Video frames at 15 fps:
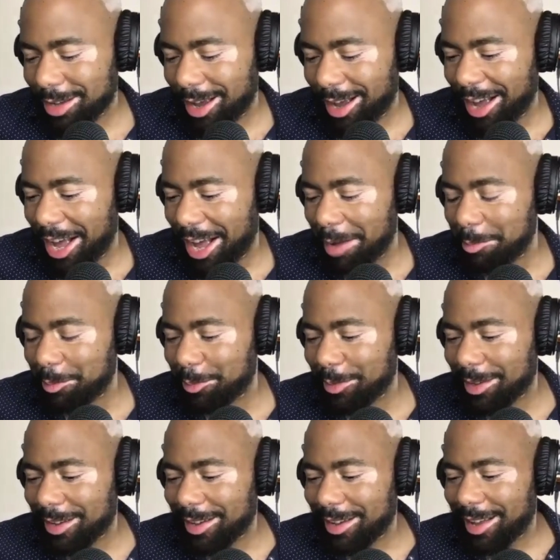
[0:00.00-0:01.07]
And
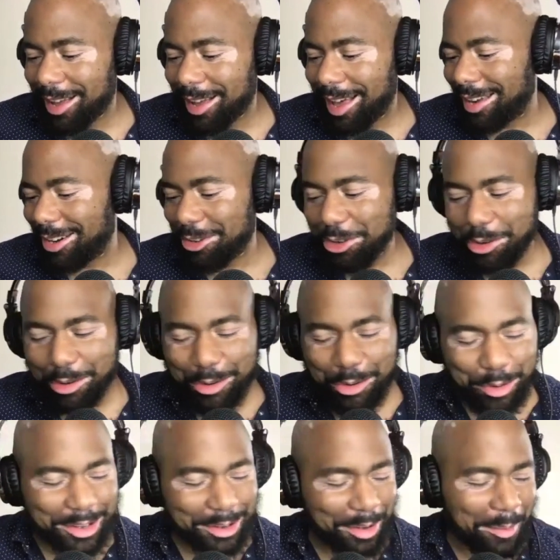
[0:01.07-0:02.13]
the only
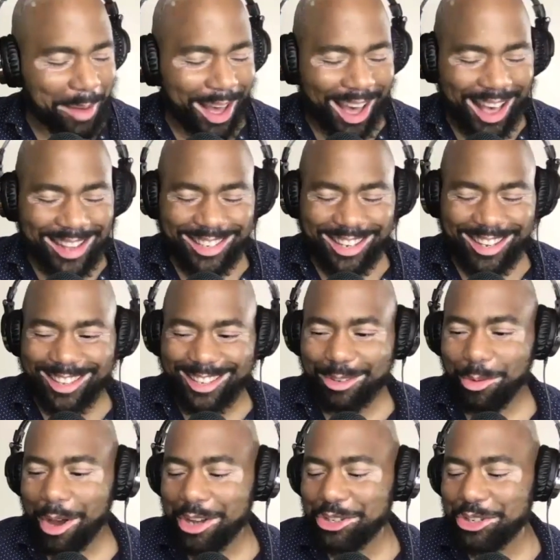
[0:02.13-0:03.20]
reason why I'm asking you this
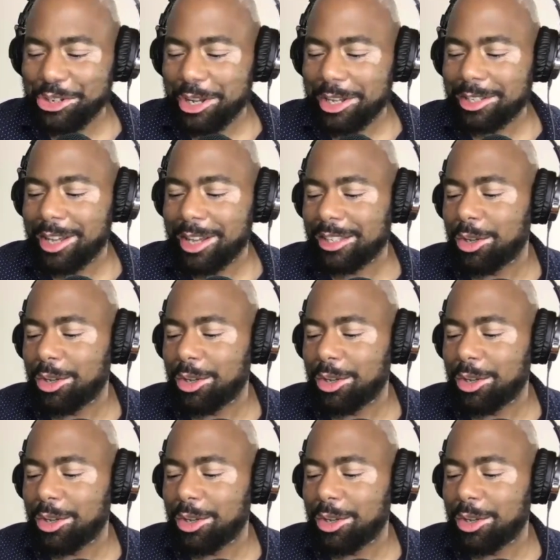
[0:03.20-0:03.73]
question is like,